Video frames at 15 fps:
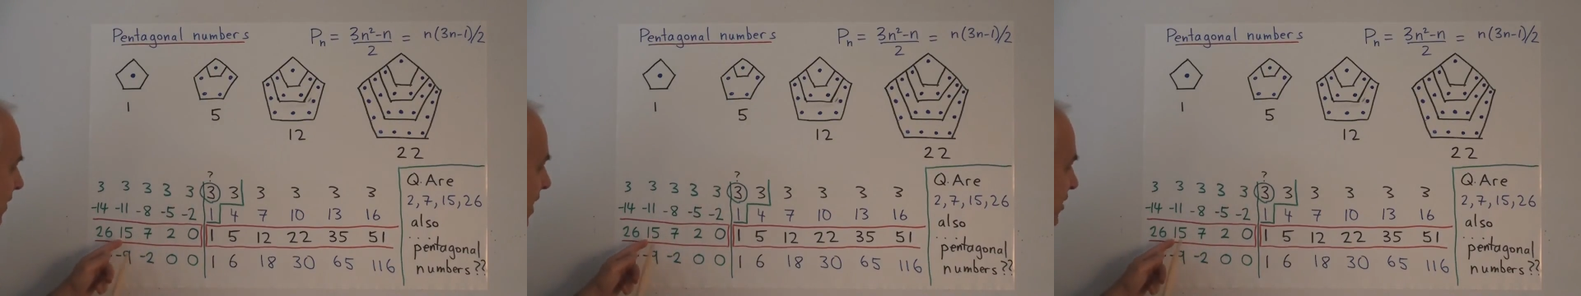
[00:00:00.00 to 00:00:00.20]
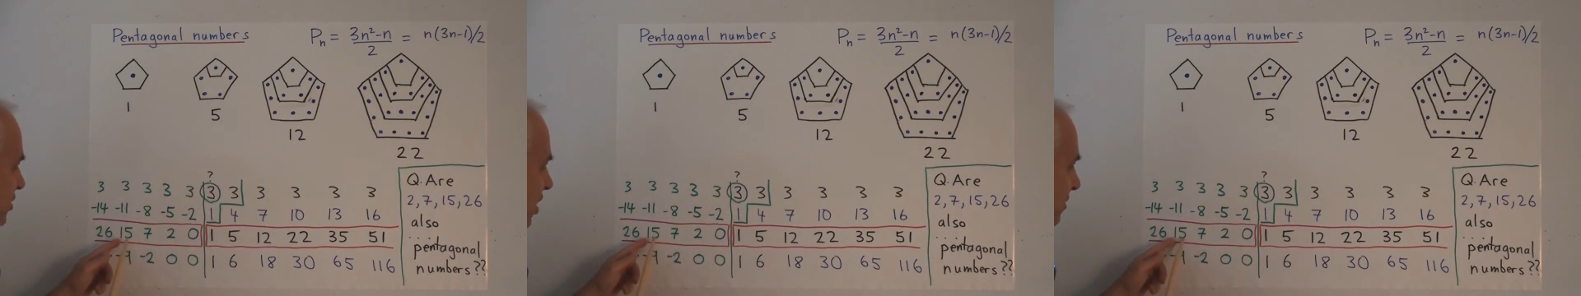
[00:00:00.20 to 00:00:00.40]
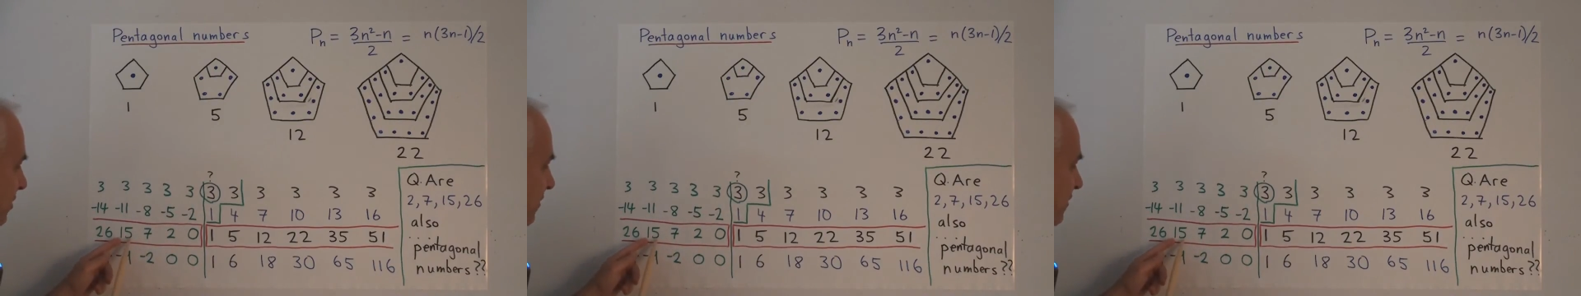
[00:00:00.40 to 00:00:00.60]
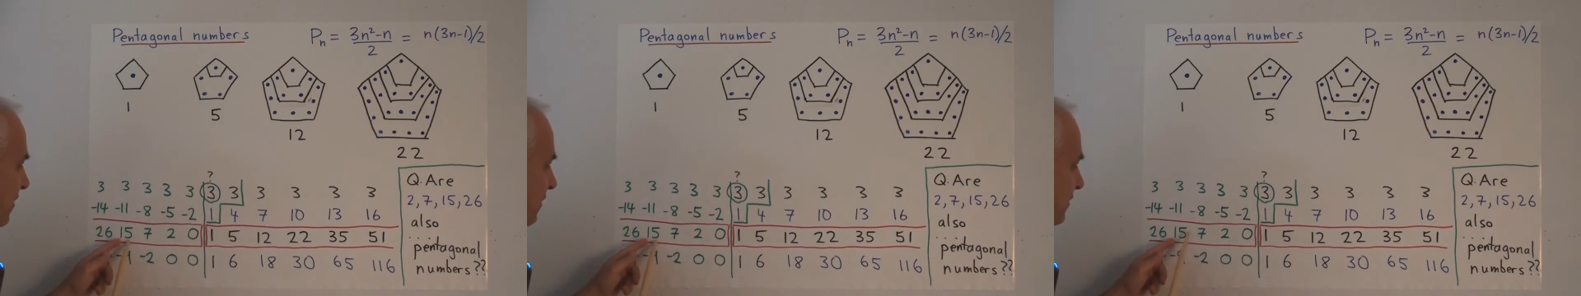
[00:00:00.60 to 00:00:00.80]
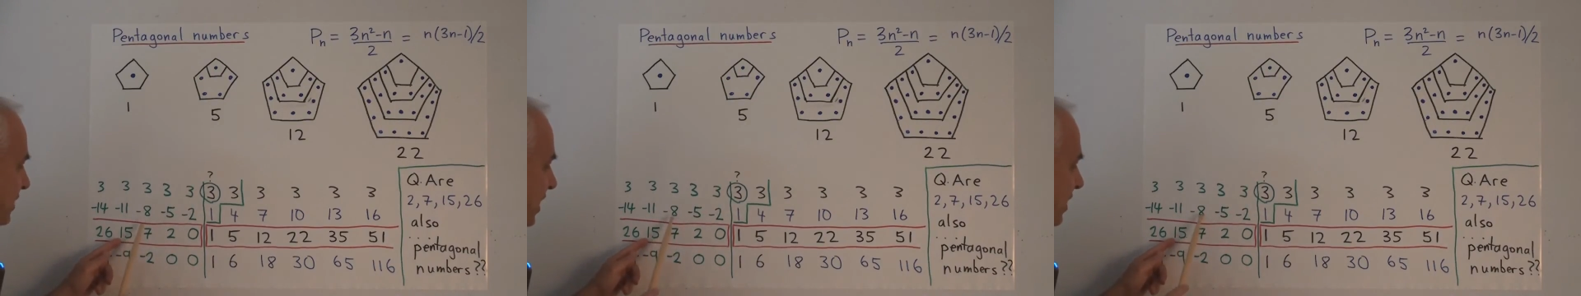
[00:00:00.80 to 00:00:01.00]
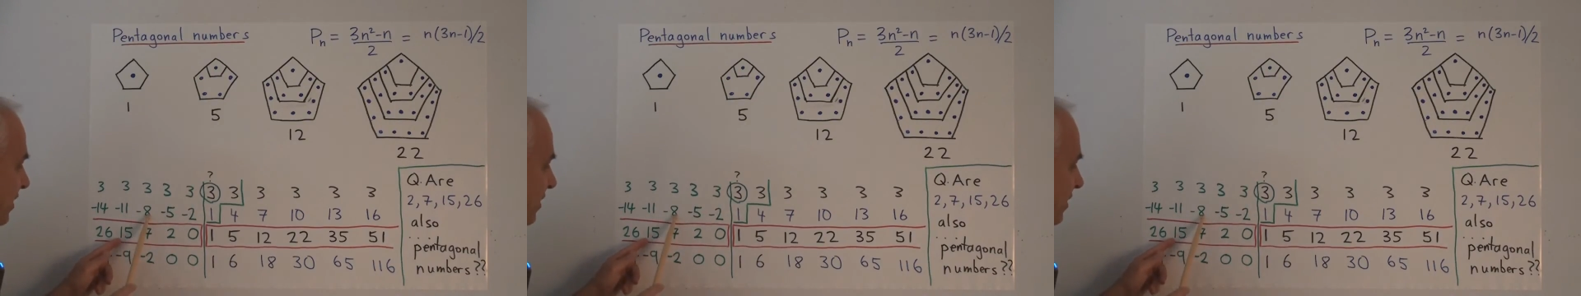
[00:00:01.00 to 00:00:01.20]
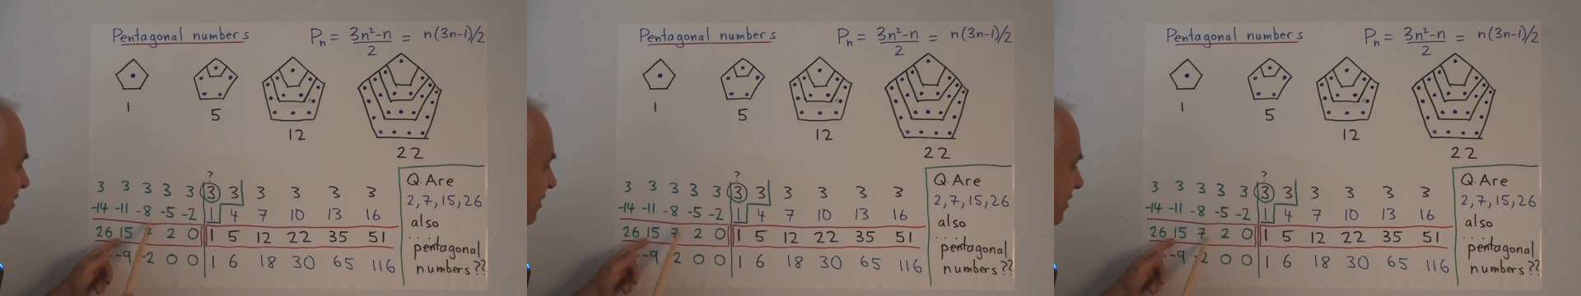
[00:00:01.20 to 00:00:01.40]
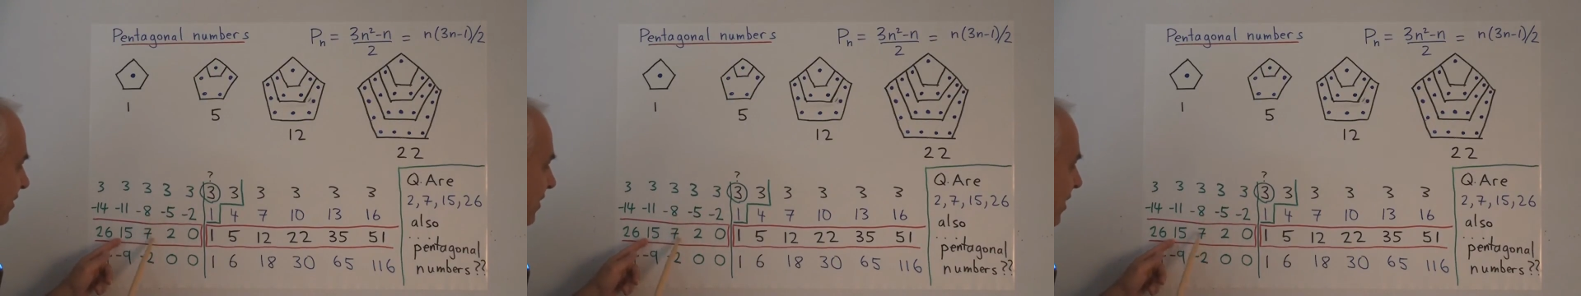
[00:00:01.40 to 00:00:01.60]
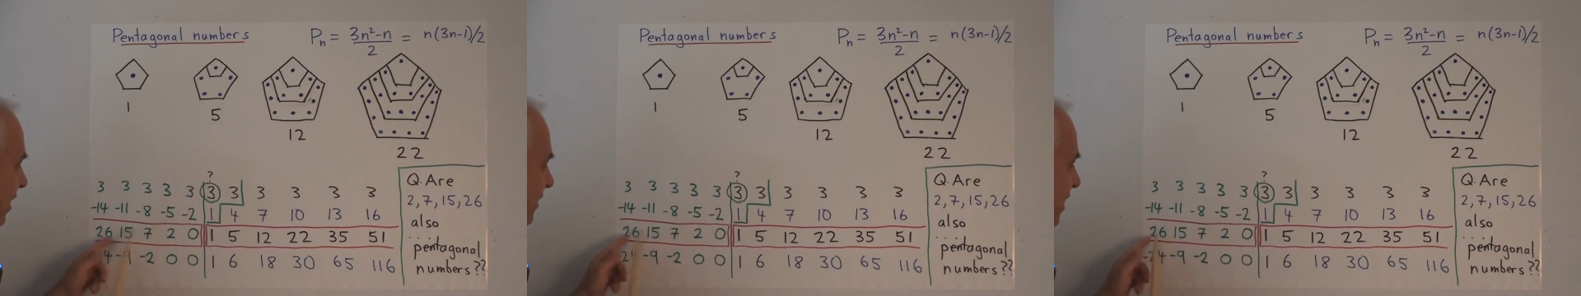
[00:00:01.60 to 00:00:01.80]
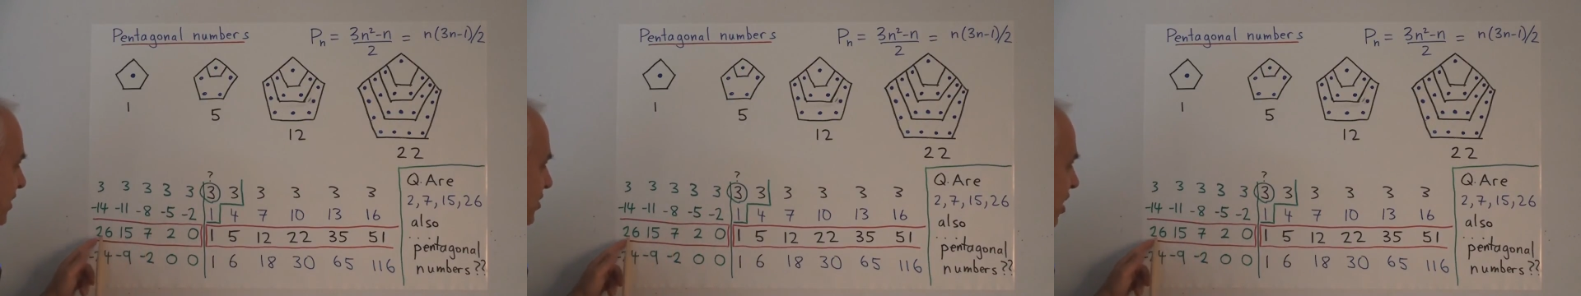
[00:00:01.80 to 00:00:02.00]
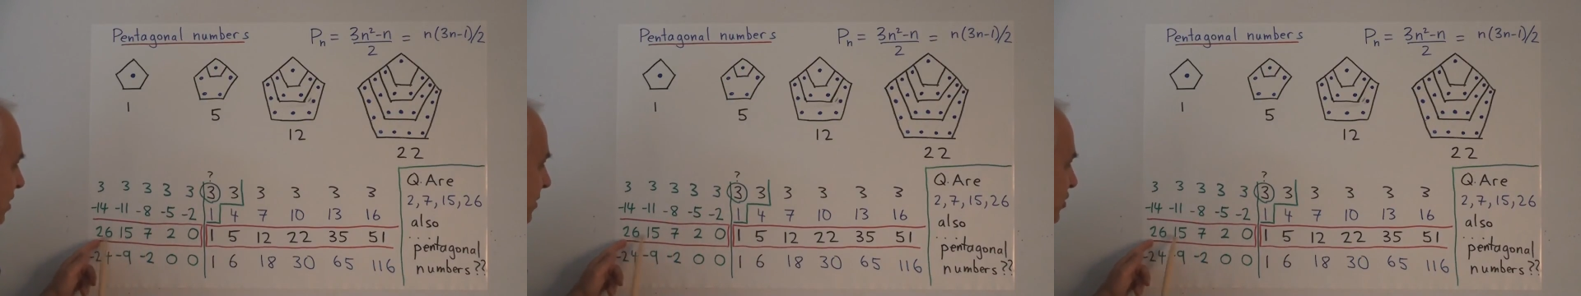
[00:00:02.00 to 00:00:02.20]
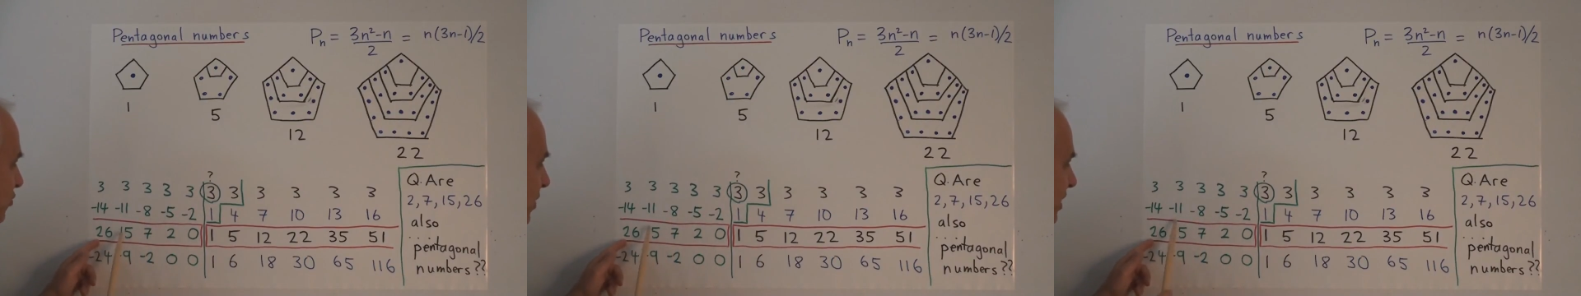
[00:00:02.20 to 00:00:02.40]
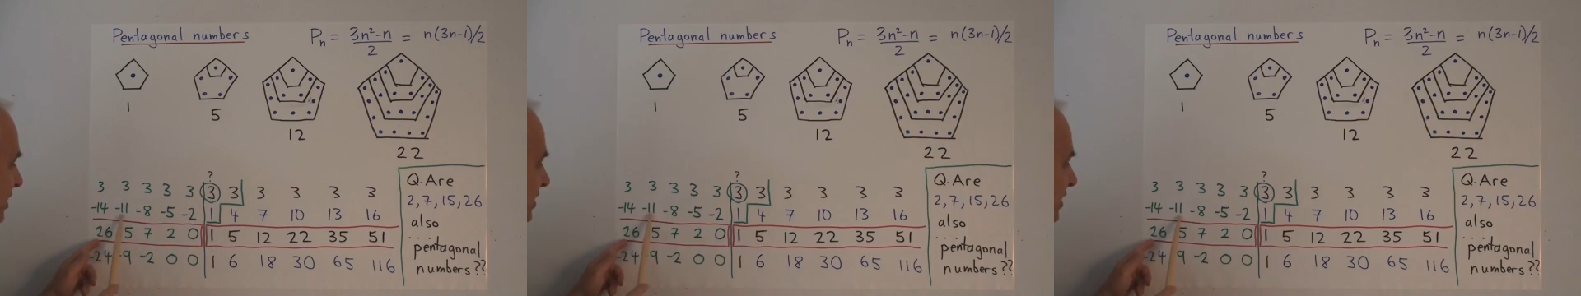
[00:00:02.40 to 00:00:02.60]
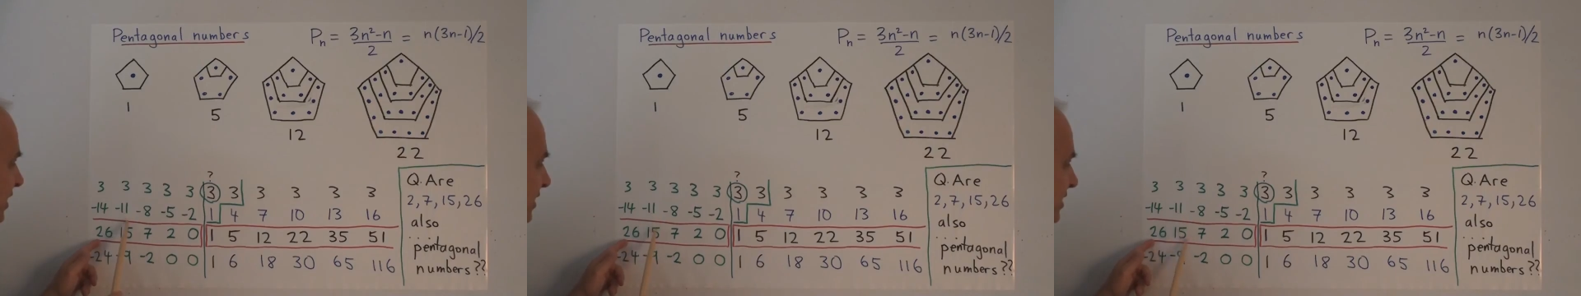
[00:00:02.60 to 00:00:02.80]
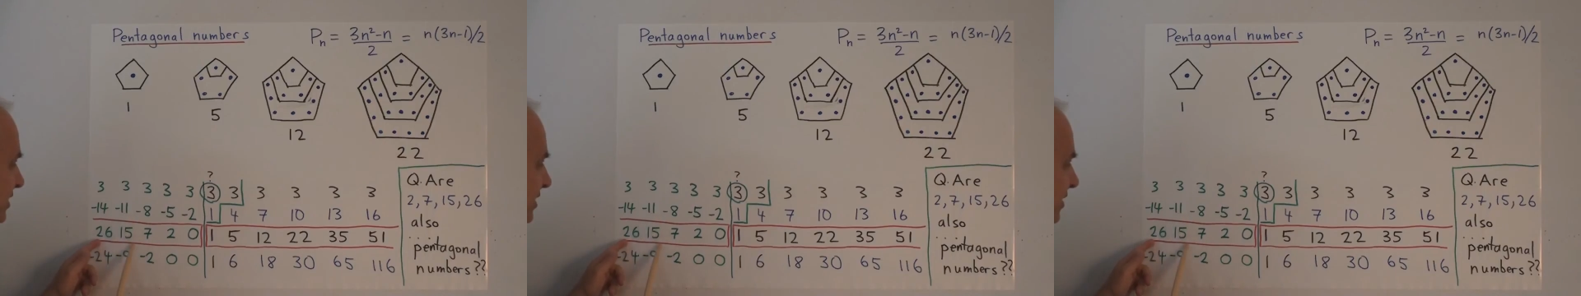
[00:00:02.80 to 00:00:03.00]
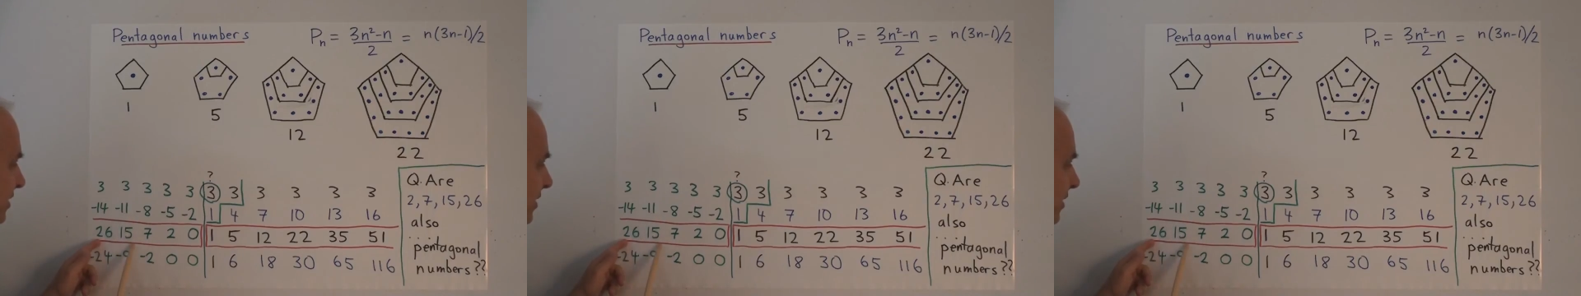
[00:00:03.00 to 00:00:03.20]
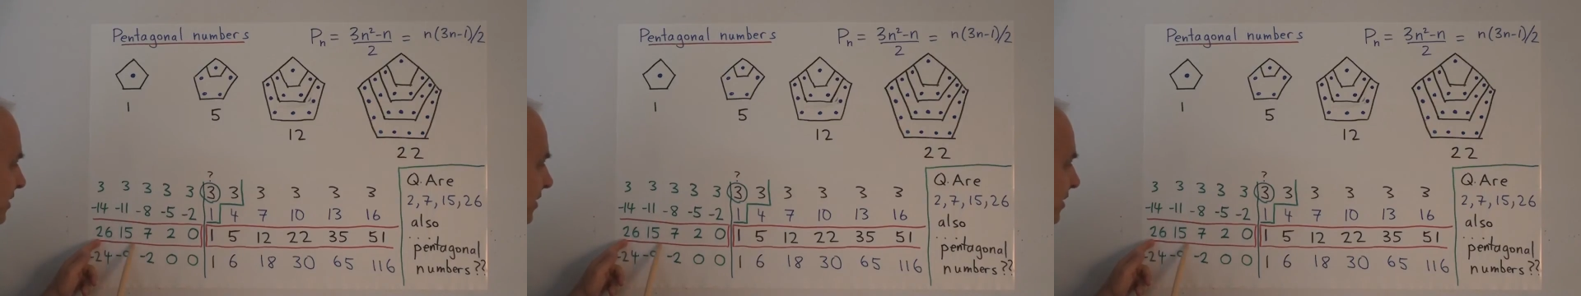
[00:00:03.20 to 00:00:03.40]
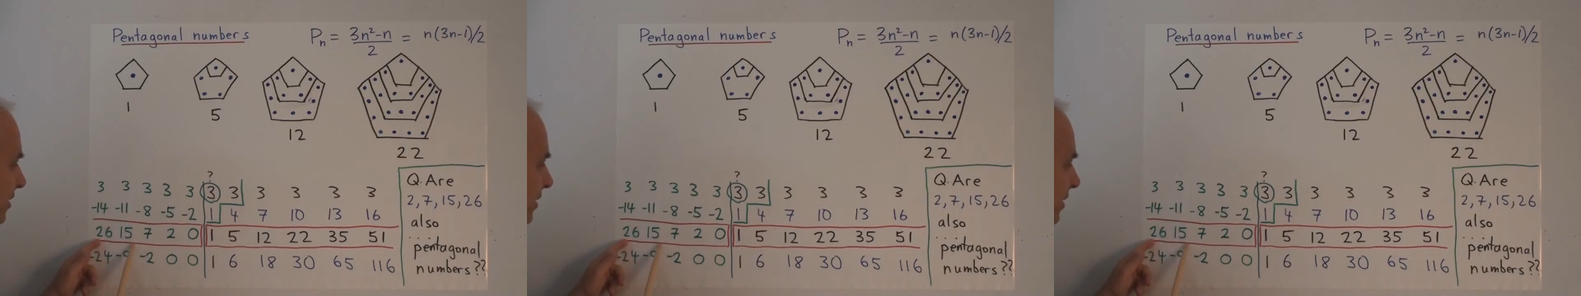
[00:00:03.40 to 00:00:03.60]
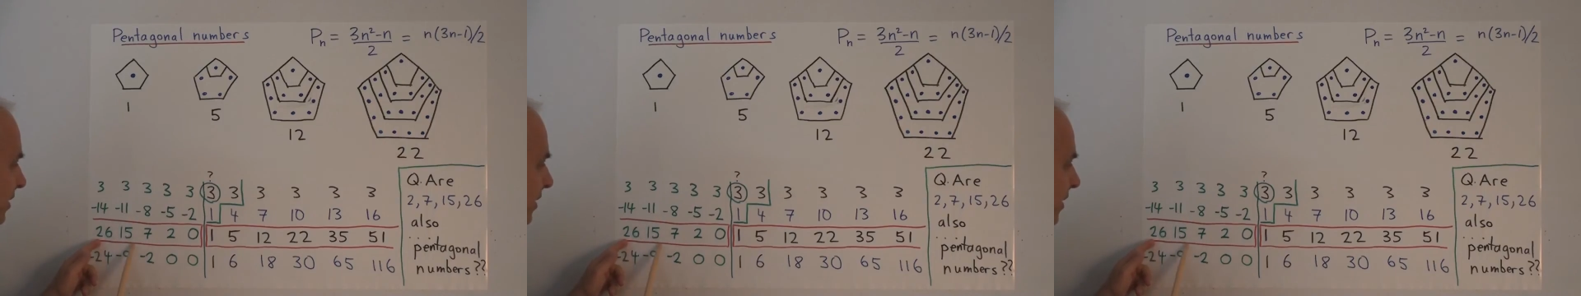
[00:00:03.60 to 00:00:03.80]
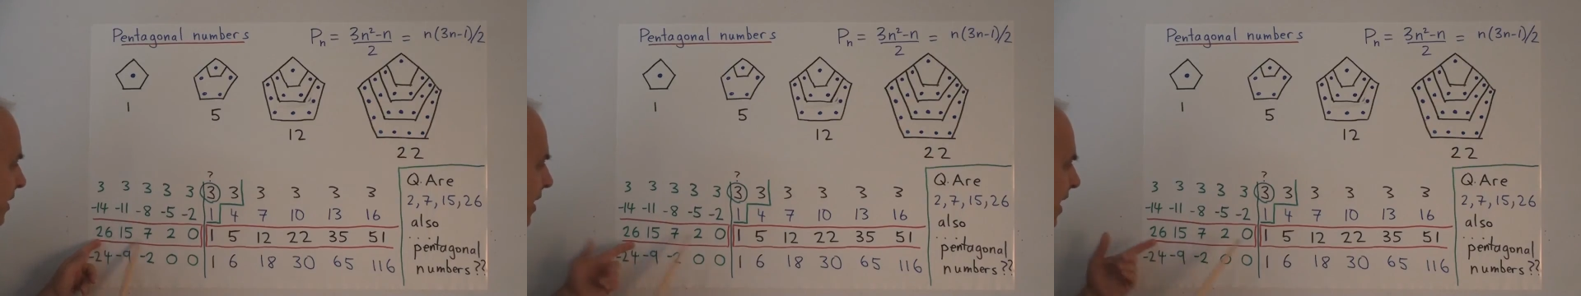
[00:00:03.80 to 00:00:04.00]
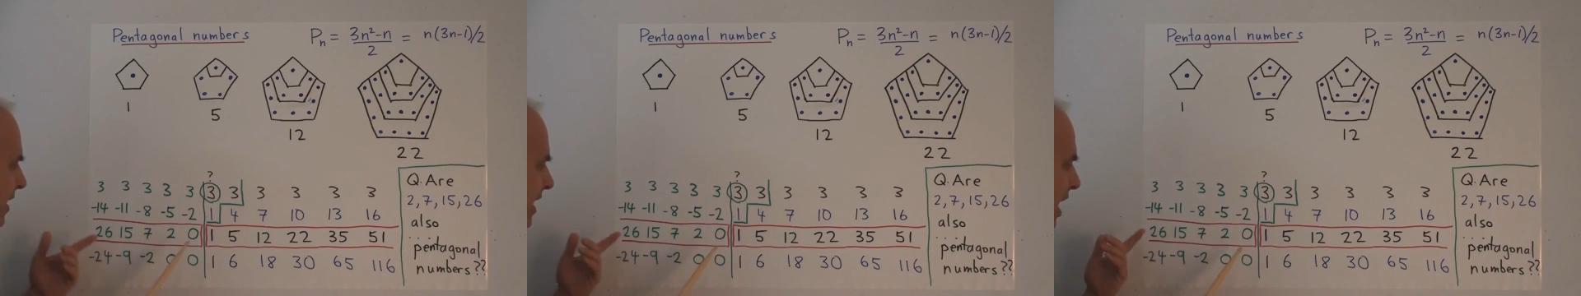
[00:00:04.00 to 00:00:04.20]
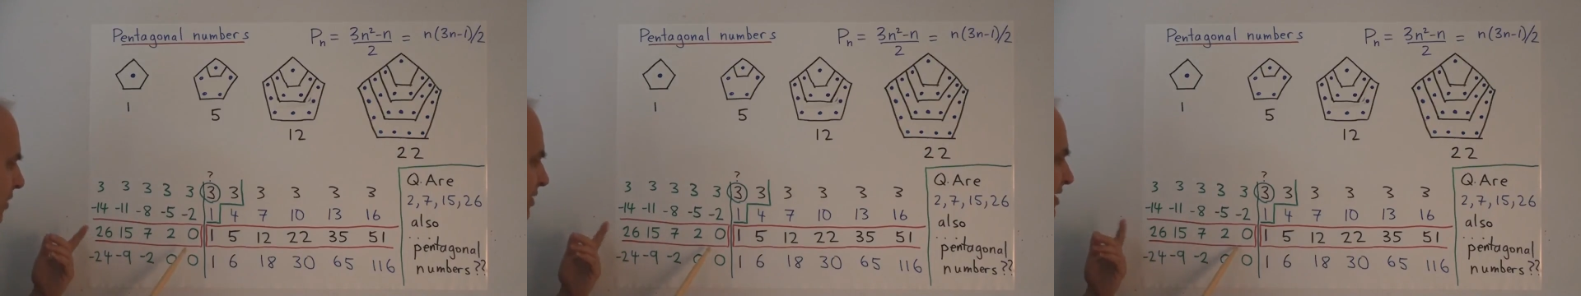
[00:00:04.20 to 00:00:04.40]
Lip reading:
Nobody's mouth can be seen.